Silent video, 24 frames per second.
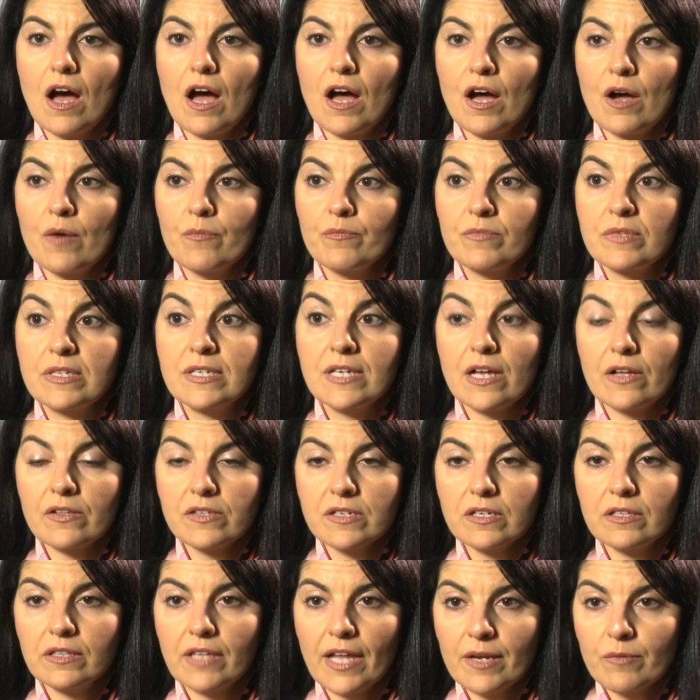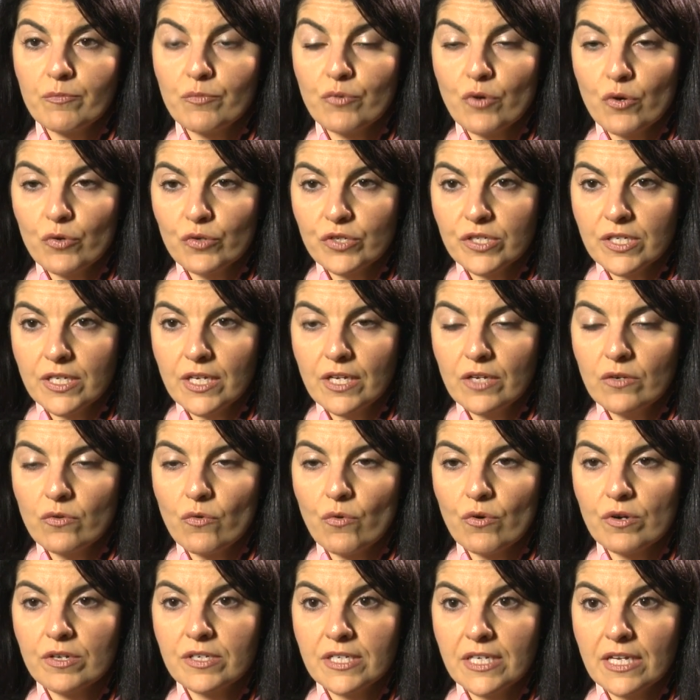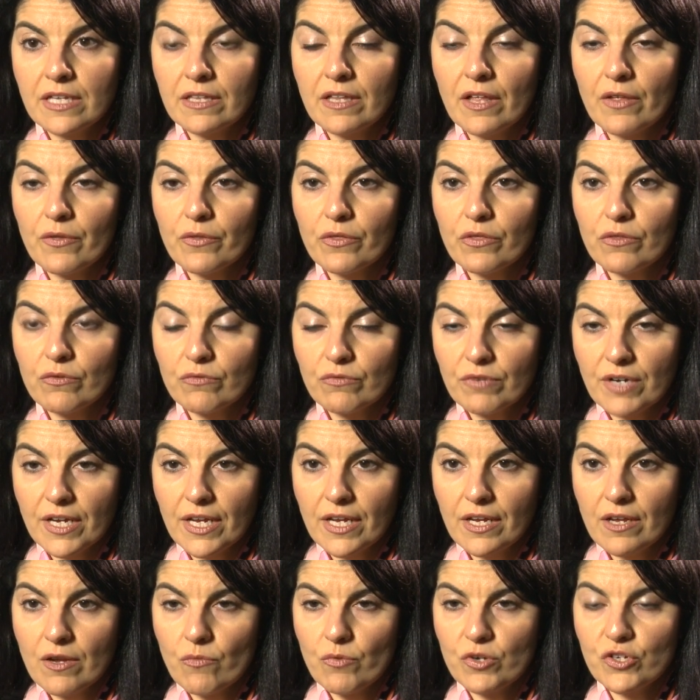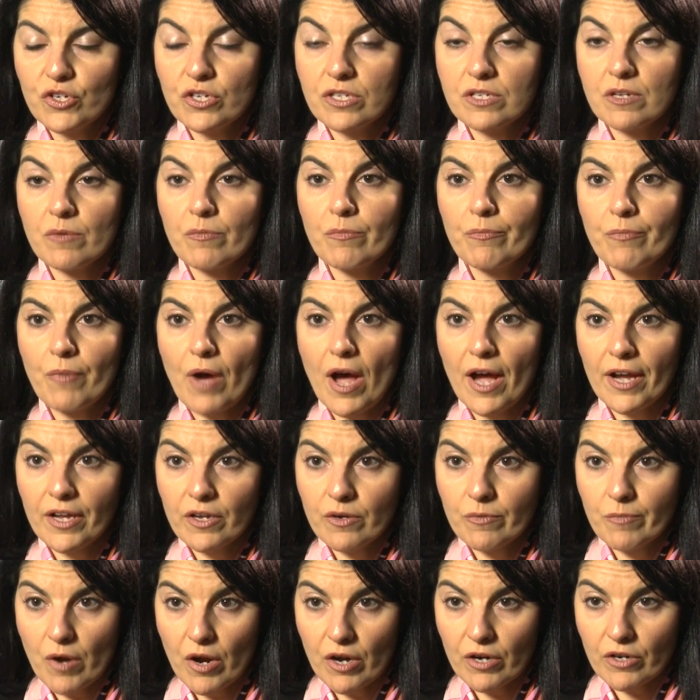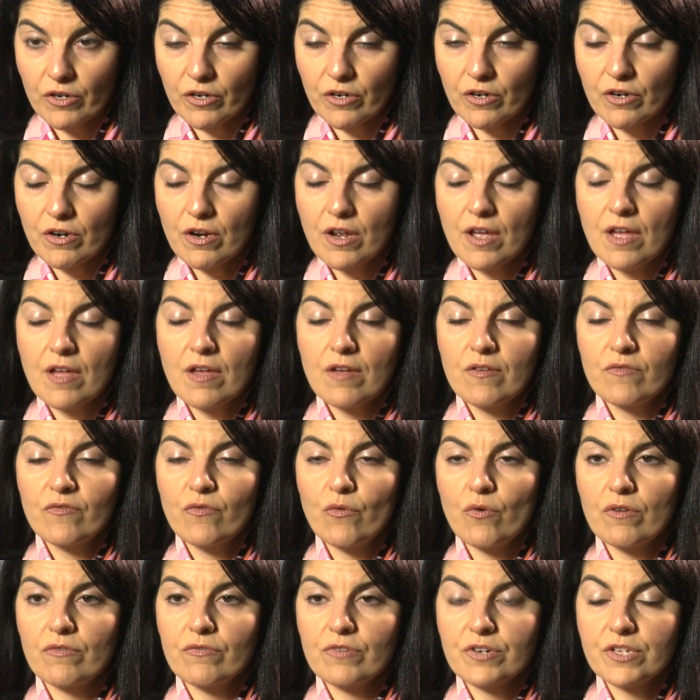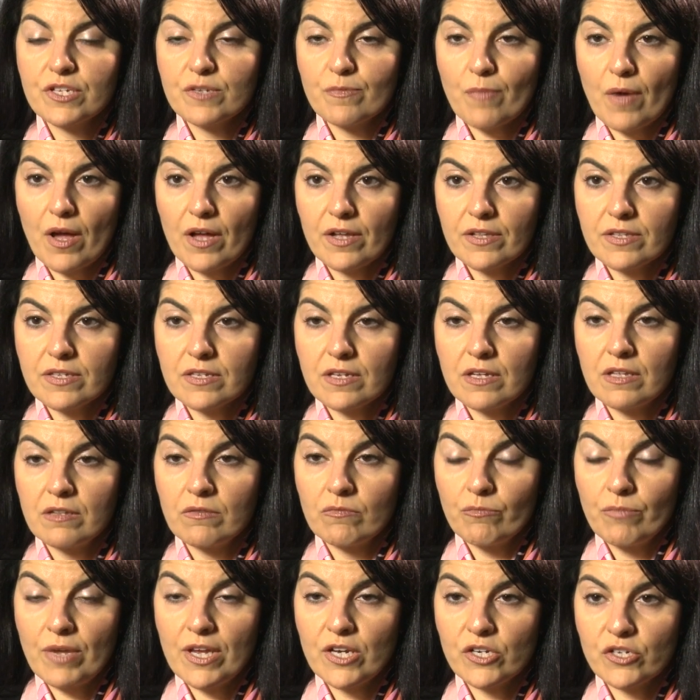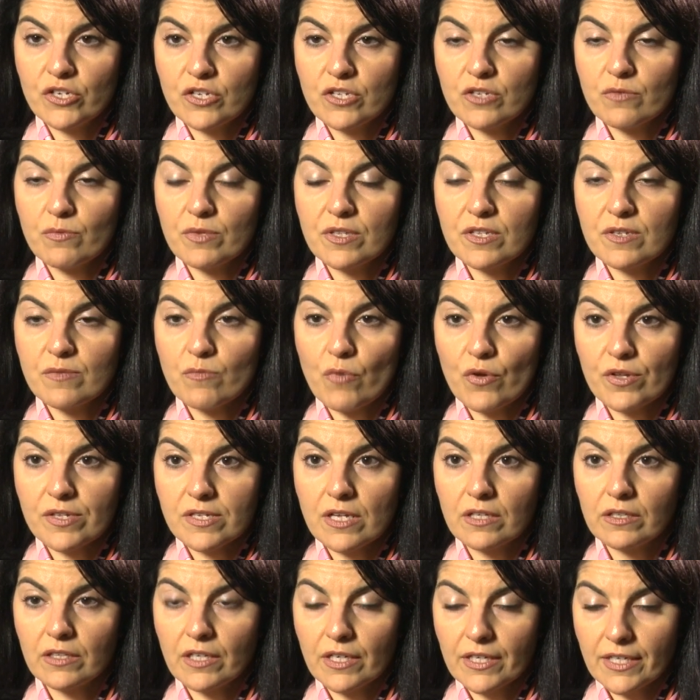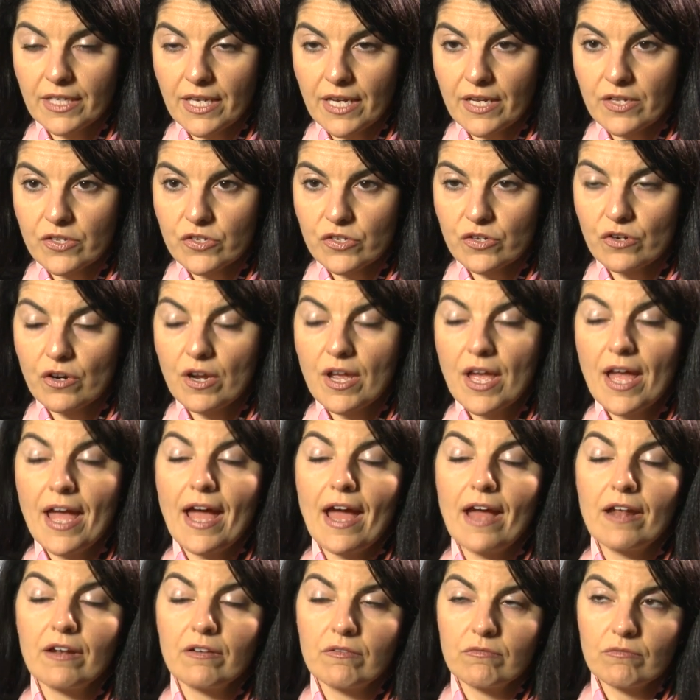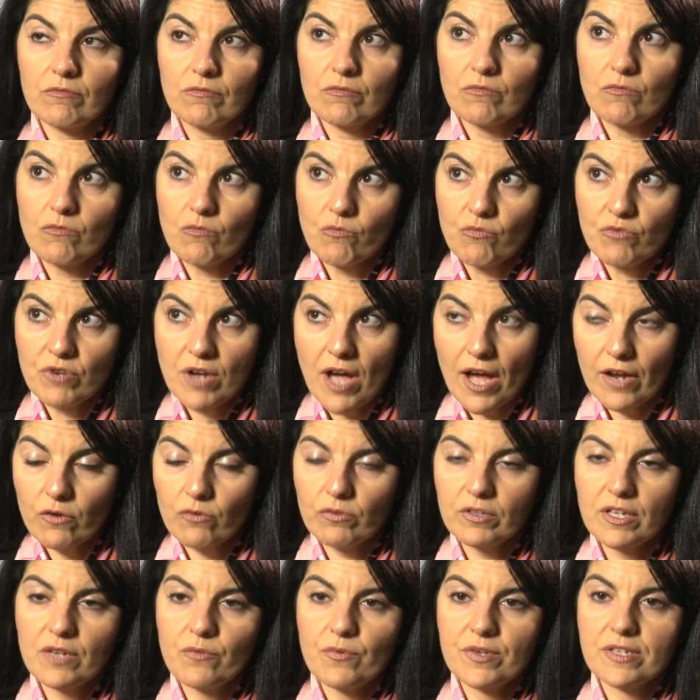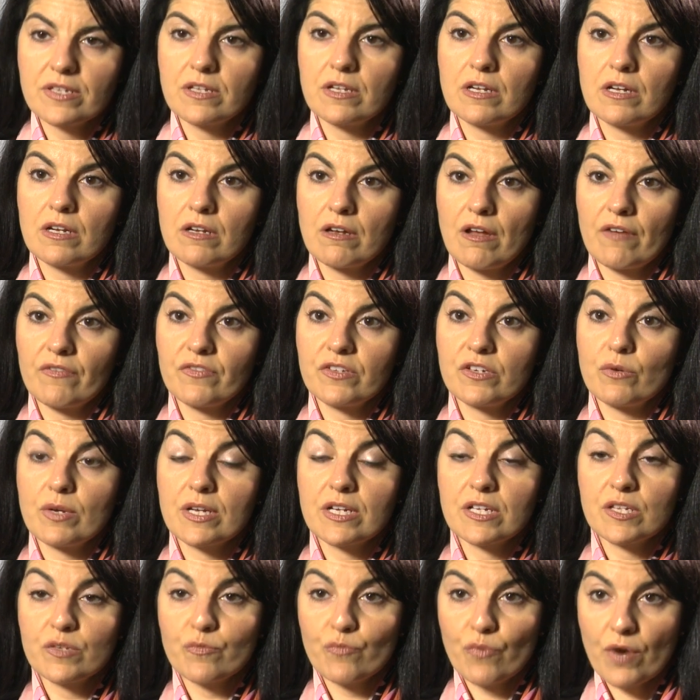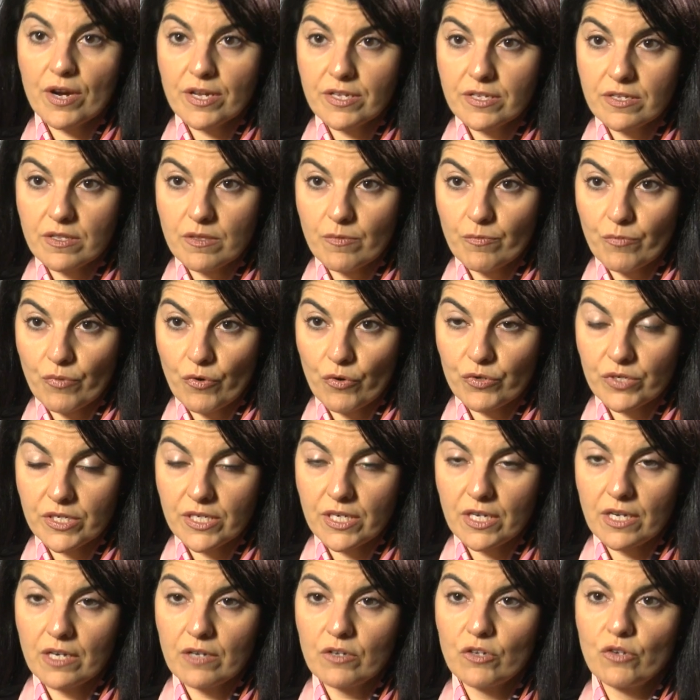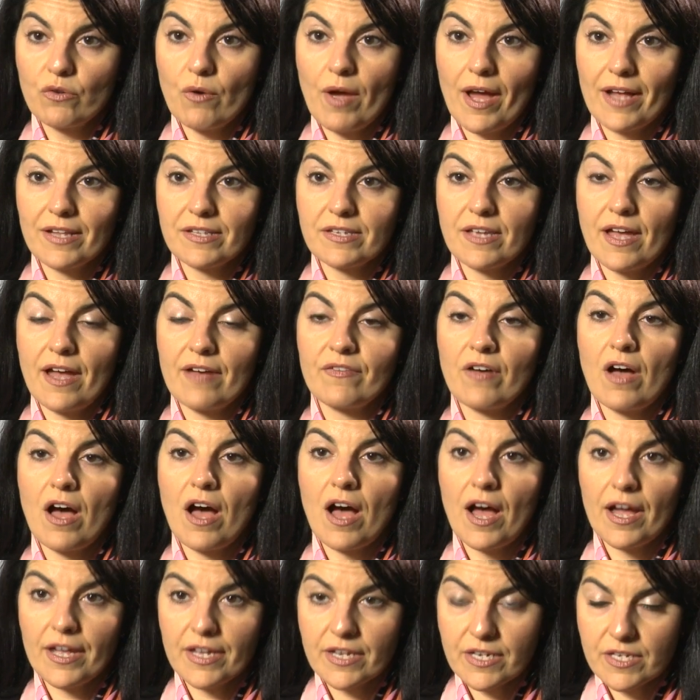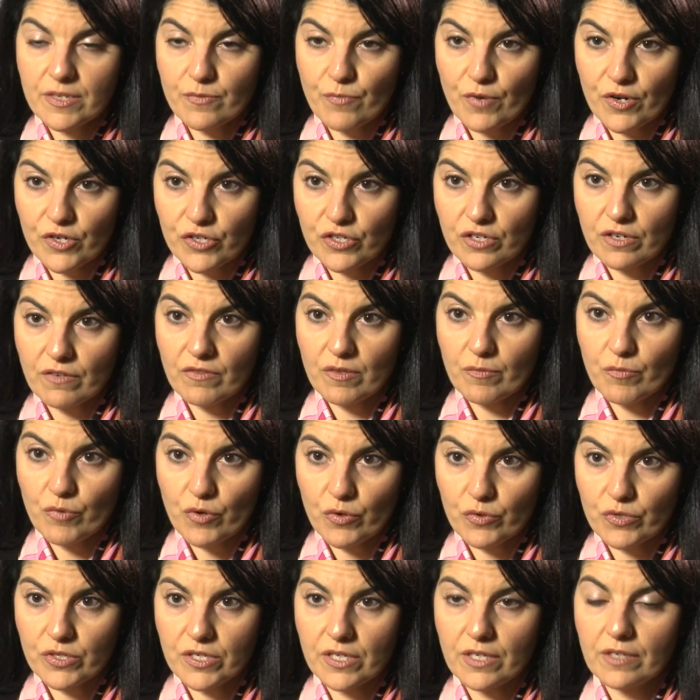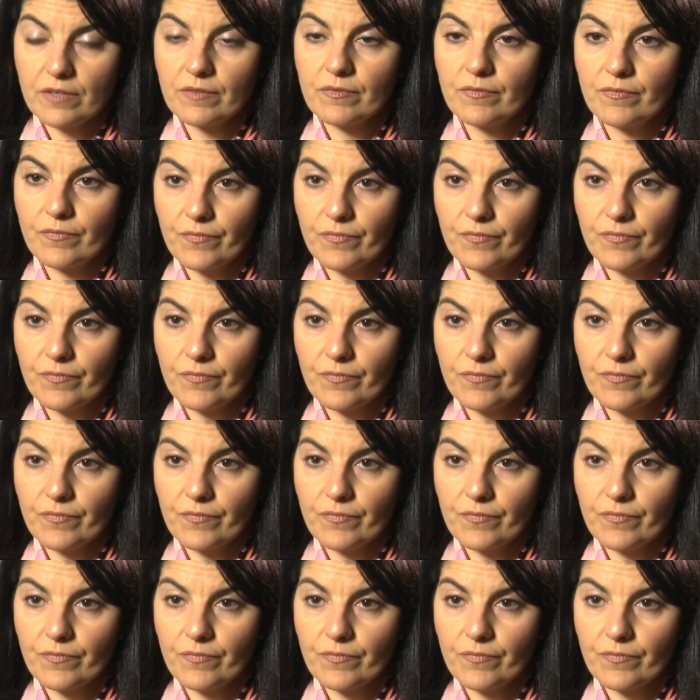um, delta-like protein or DLL3, which is a biomarker for response in patients with small cell lung cancer. And not only was it enough to express the protein, you had to have high expression of the protein.